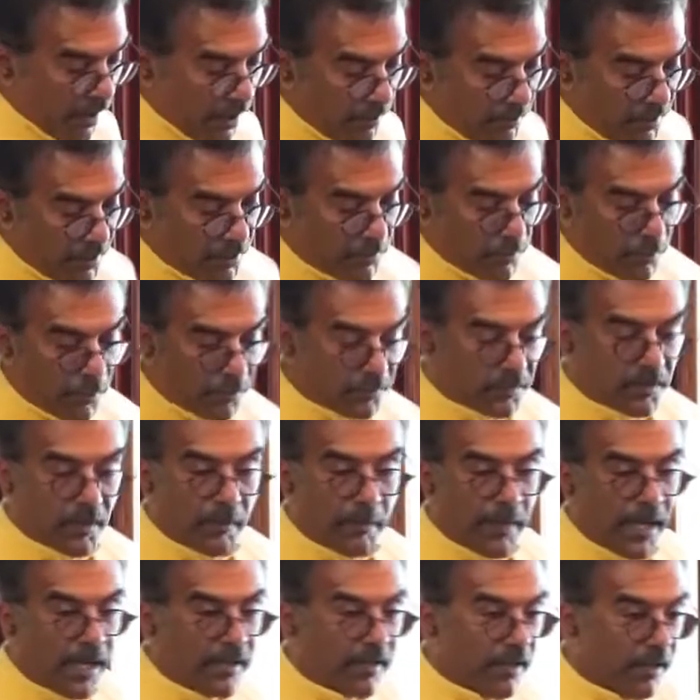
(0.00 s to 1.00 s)
And we chose the
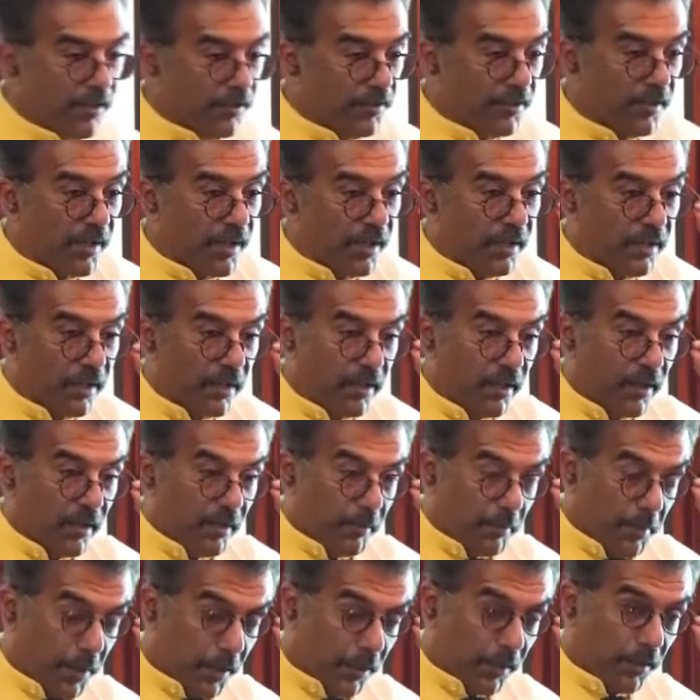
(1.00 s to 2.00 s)
banyan
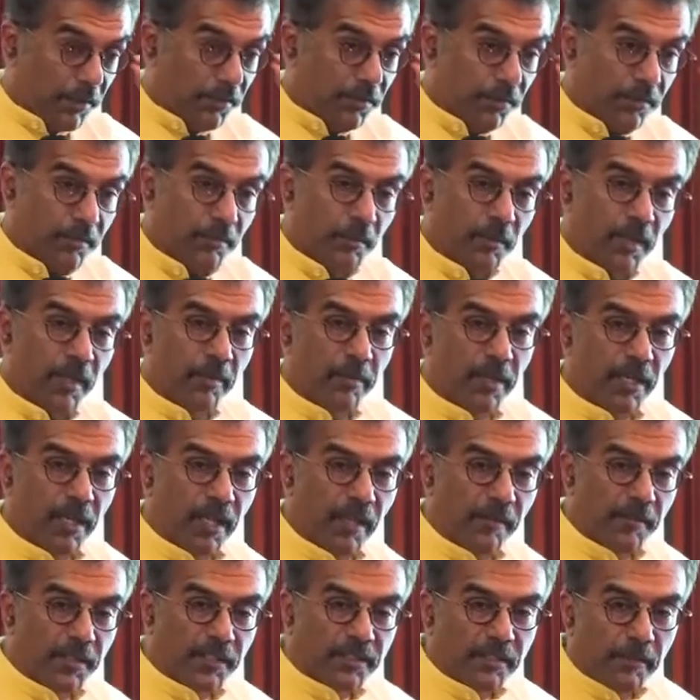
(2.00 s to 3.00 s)
tree because we
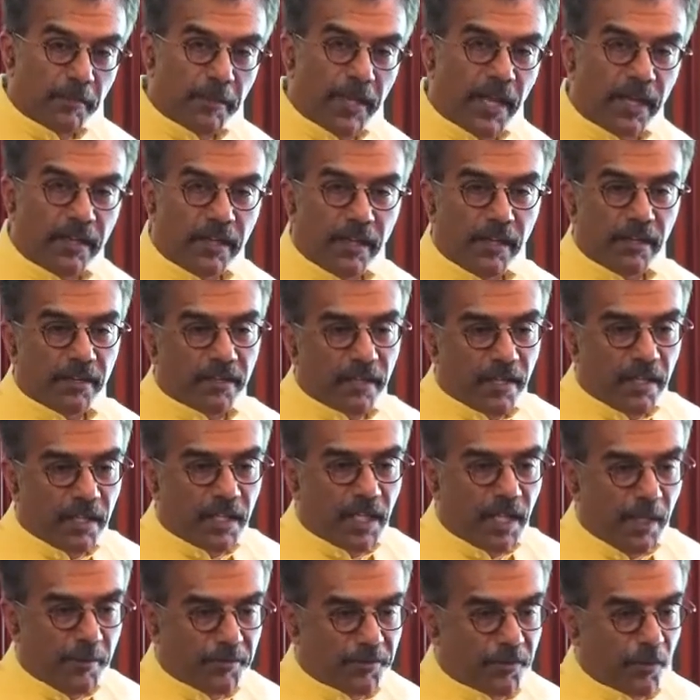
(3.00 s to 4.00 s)
believe that the banyan tree
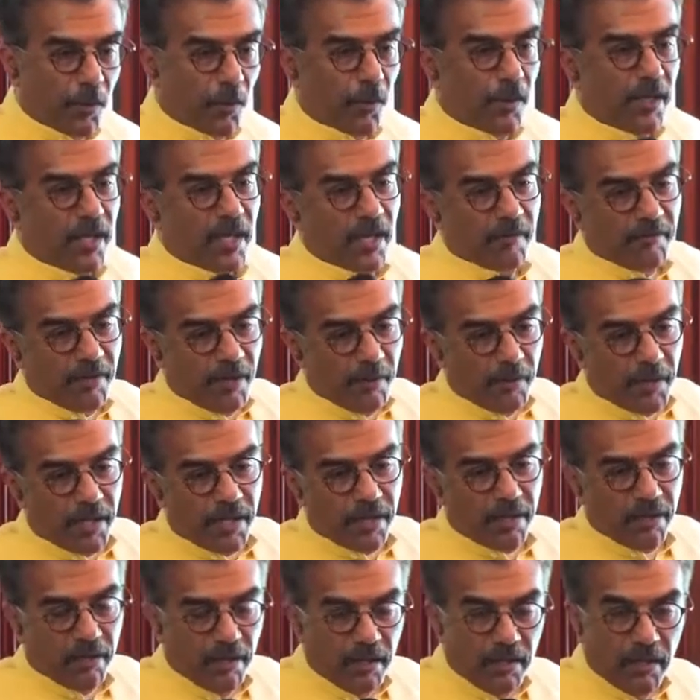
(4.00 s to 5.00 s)
keeps growing
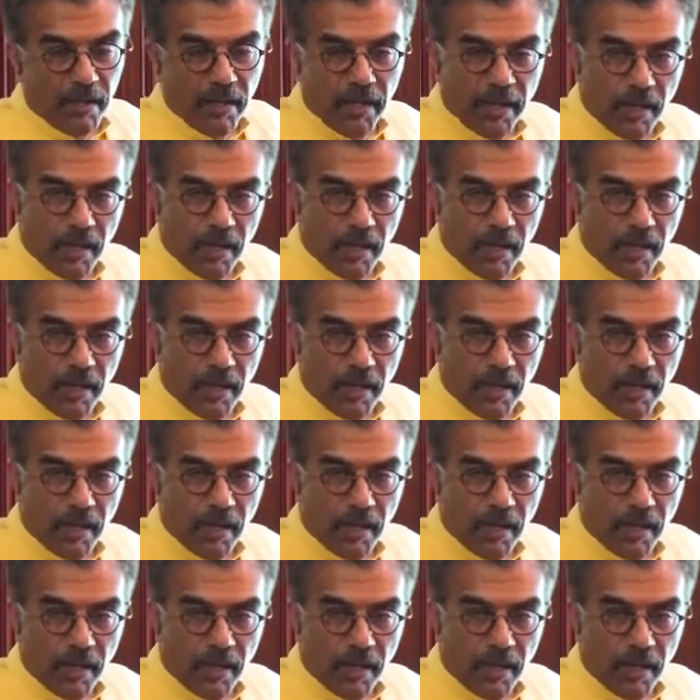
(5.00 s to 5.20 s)
everywhere,